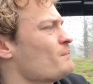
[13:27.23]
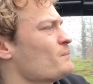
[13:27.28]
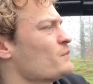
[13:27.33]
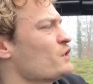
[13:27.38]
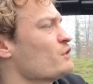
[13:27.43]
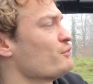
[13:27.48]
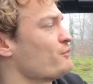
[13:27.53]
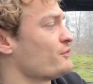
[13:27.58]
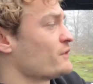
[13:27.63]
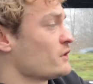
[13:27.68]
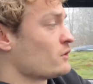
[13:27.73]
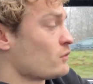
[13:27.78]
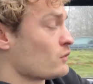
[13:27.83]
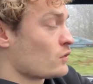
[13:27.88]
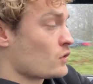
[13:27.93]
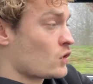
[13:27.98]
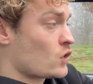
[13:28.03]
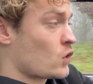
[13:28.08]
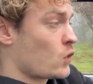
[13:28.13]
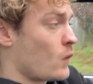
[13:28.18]
You feel
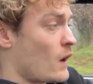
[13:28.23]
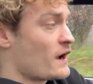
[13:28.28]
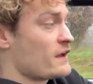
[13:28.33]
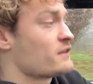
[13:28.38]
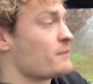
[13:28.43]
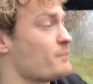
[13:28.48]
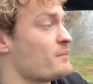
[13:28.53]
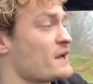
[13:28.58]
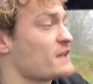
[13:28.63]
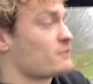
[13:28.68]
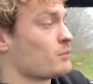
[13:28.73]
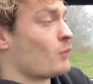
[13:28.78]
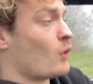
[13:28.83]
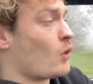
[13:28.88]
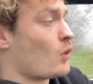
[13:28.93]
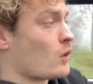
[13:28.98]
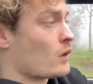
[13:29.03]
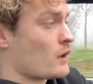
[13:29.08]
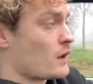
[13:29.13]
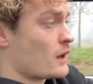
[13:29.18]
quite a bit
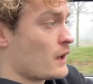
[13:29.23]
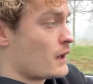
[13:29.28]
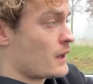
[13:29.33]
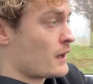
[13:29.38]
more